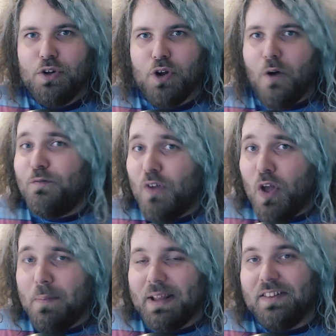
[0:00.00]

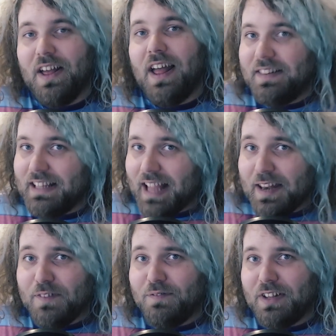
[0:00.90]
confirming that at the
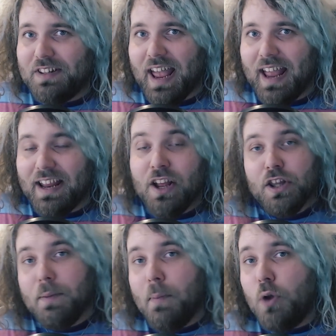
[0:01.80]
end of the day,
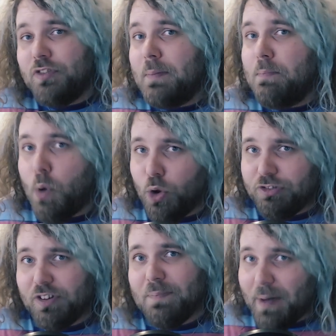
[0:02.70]
the most
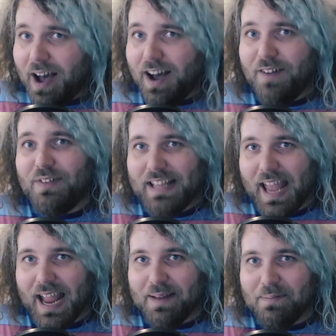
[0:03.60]
important part of a
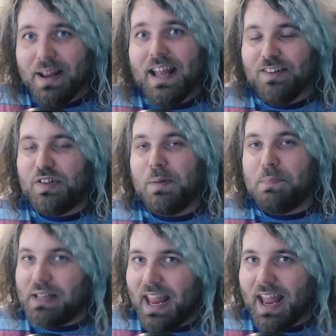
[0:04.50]
game is the
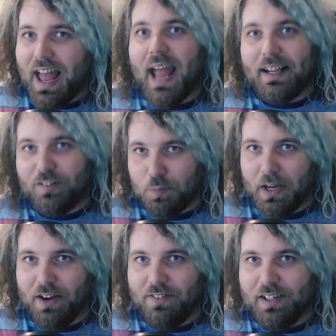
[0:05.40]
player
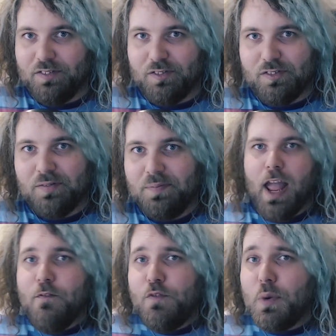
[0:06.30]
experience.
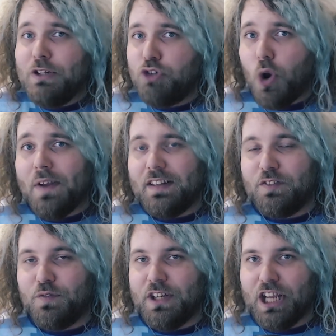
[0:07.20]
If you enjoyed this
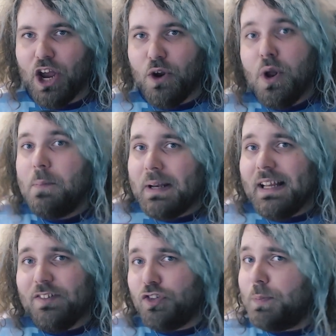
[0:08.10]
video,
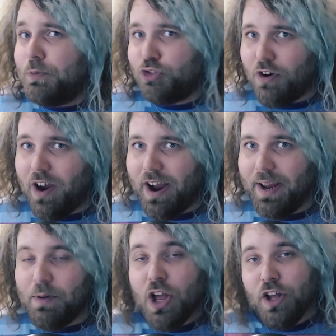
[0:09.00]
please
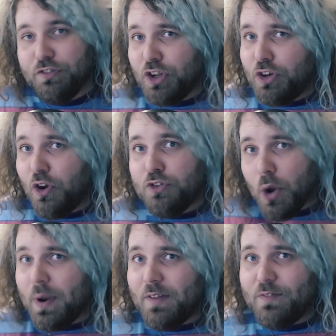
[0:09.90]
subscribe and turn on
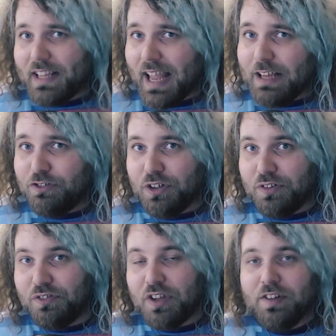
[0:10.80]

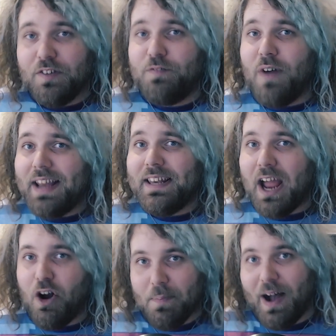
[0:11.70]
notifications to find
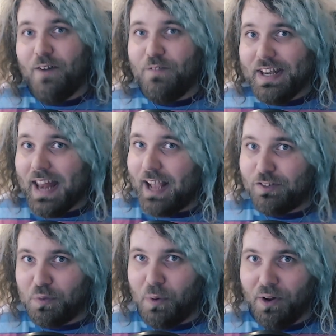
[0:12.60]
out about the
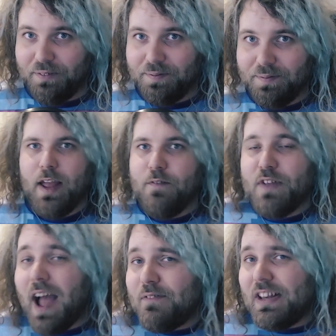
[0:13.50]
next one. If you
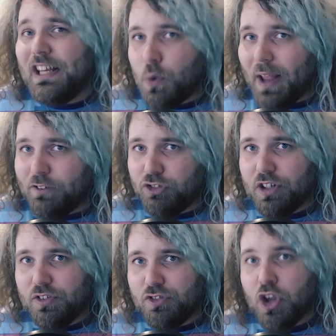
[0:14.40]
have any
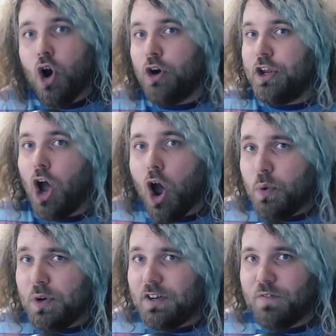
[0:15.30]
questions or your
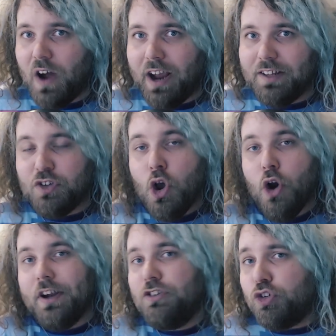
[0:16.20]
own advice,
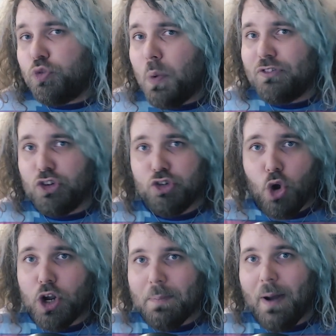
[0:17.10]
or you just want to
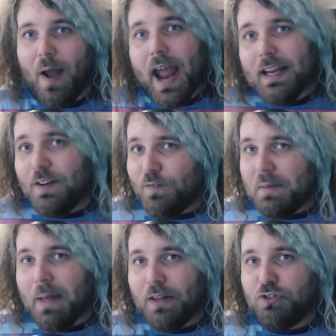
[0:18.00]
talk about
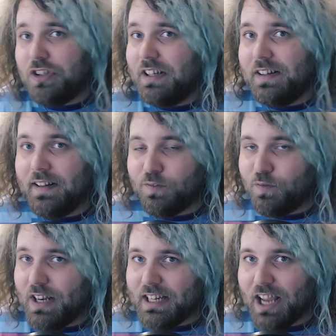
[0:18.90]
anything mentioned in this
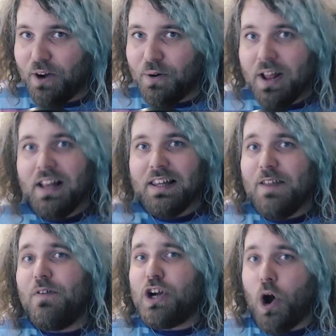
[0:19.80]
video,
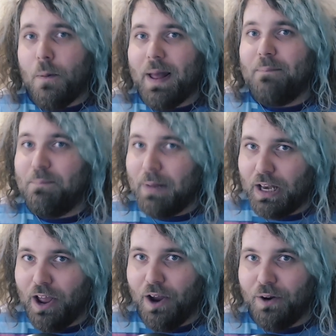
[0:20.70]
leave a comment
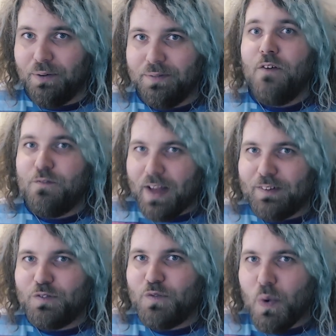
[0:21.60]
below.
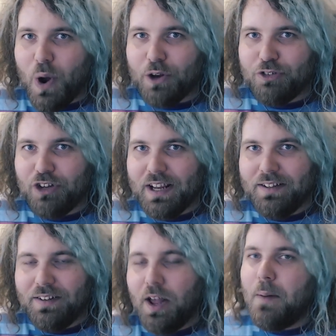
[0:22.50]
Thanks for watching.
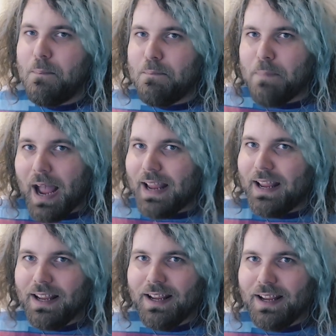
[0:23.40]

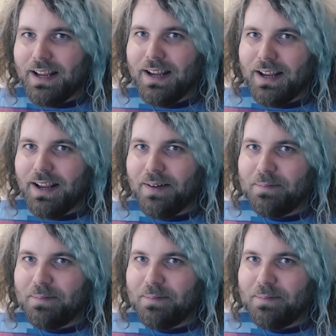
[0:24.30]
Bye!